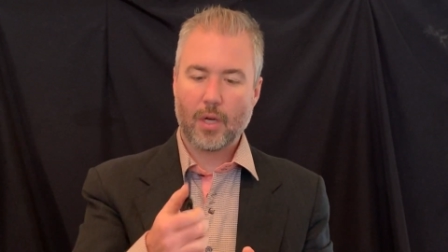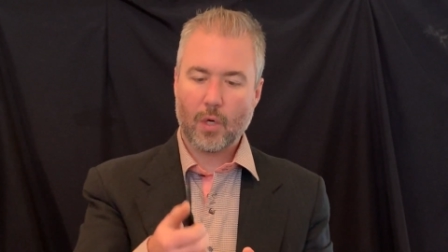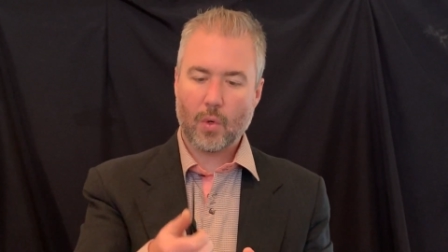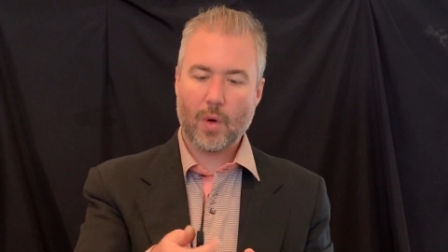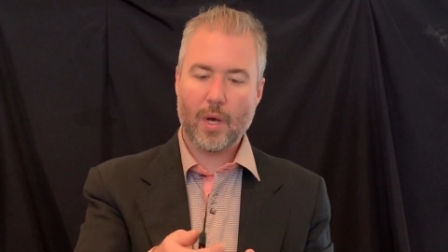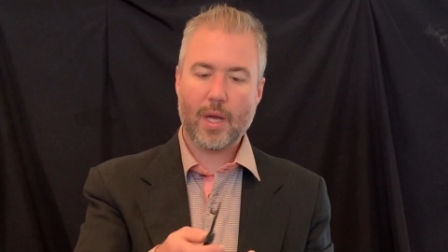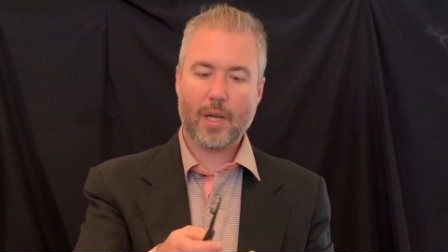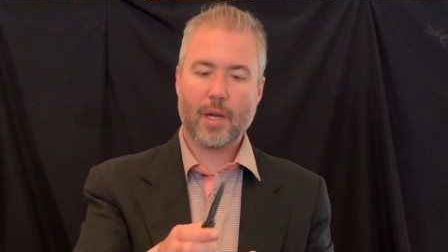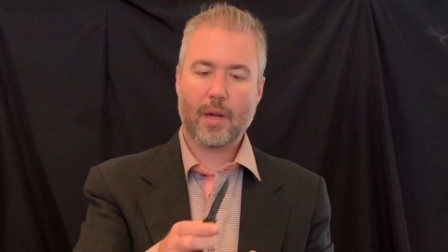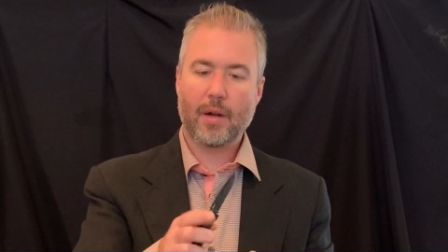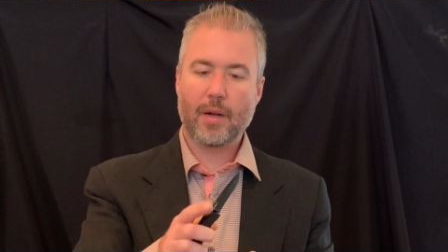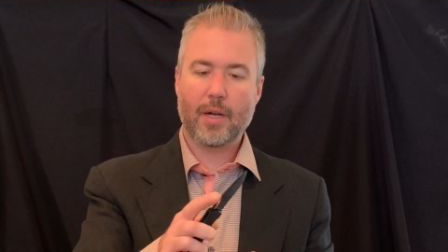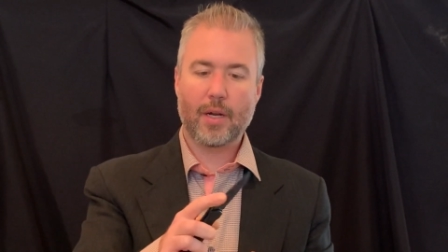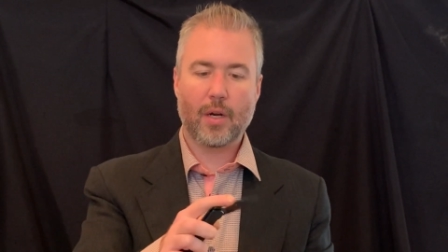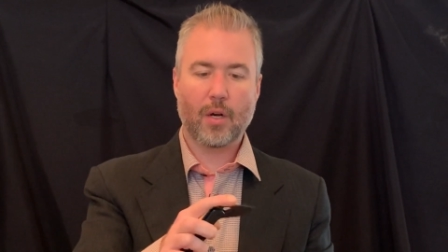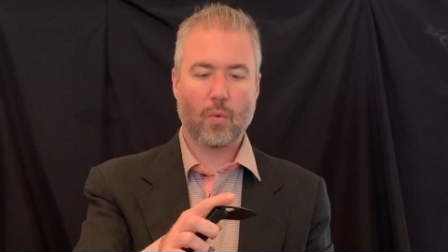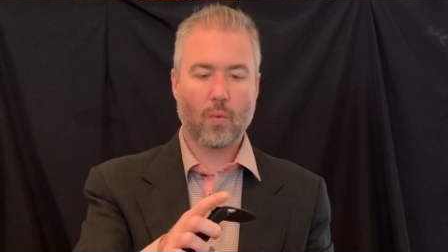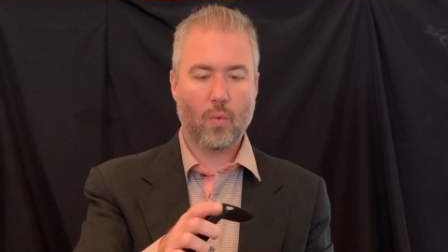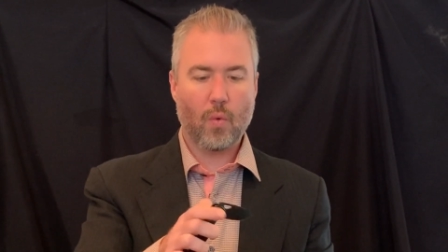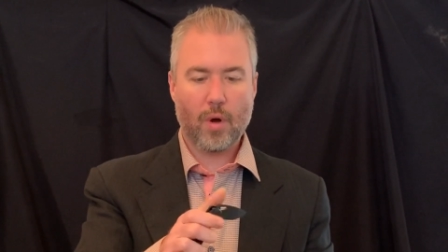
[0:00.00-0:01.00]
Quiet Carry
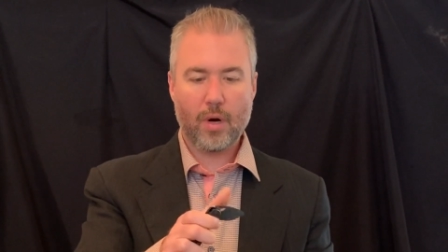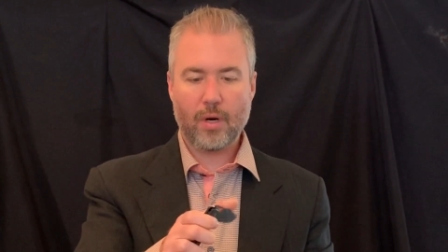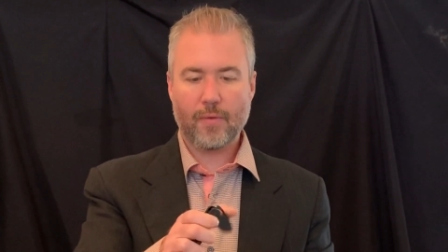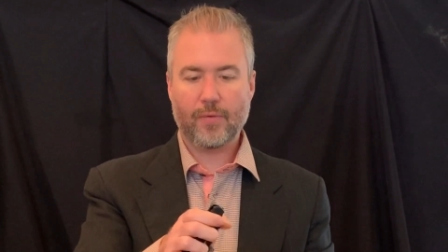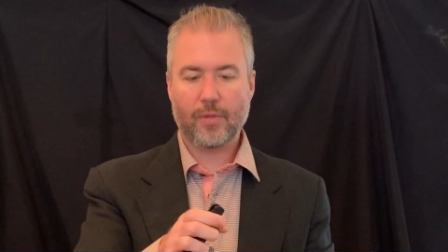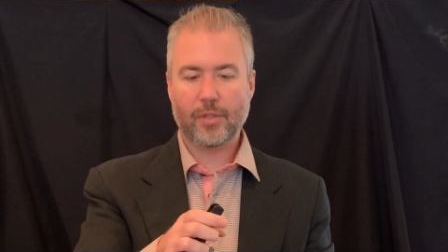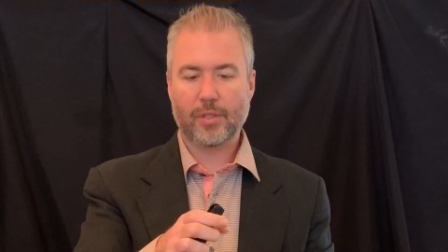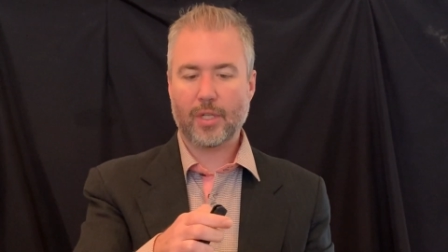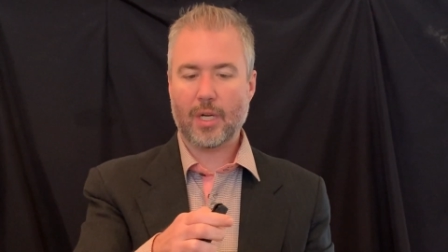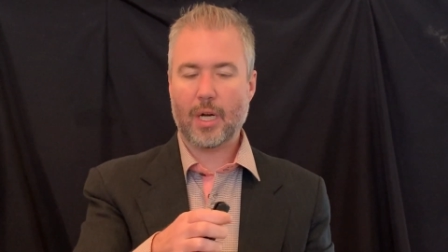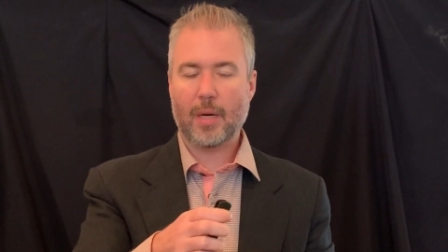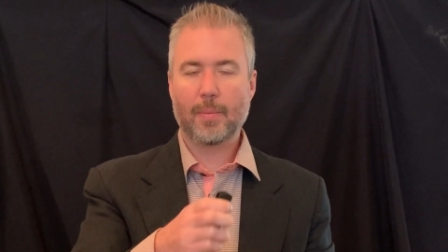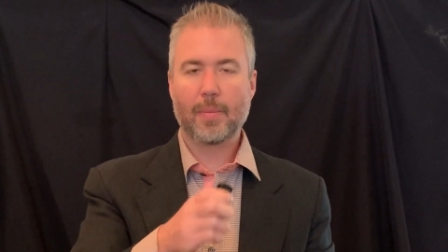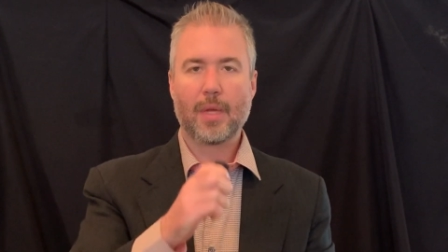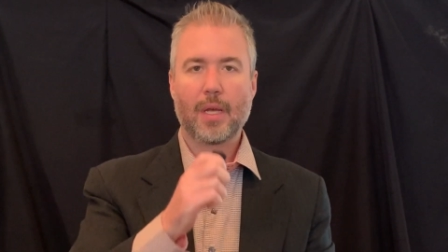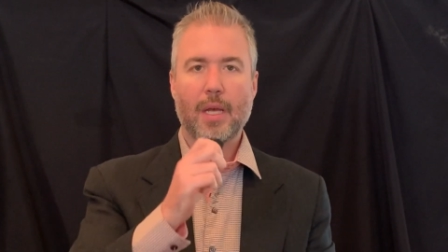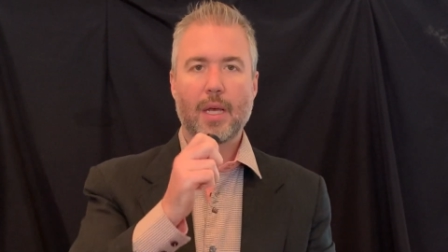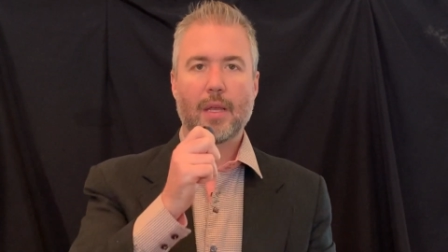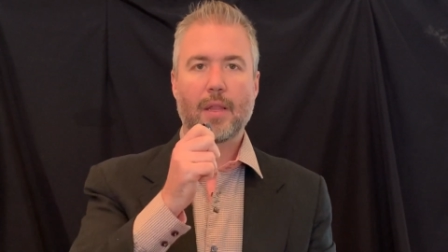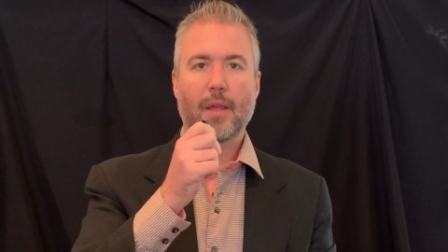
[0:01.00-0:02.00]
did a wonderful
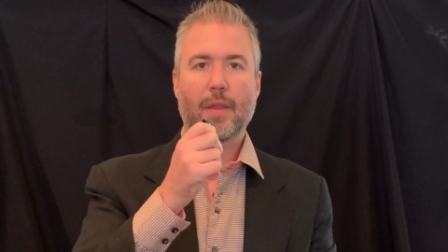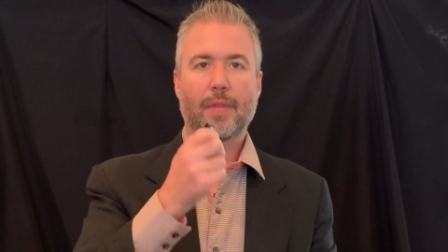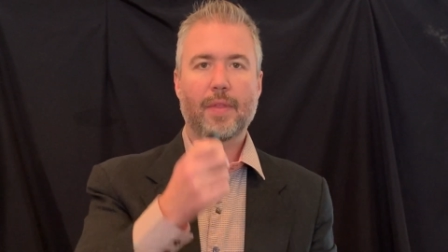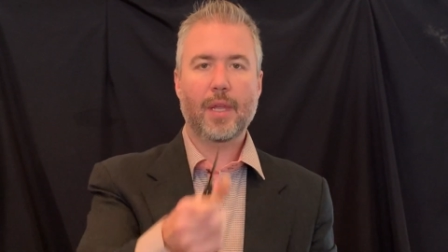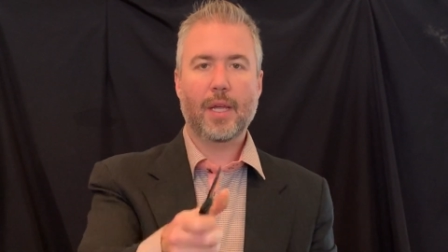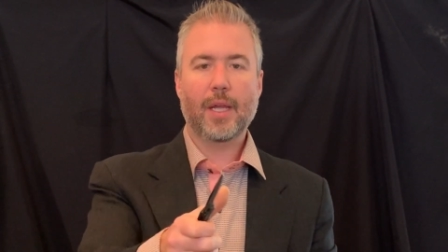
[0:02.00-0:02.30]
job. The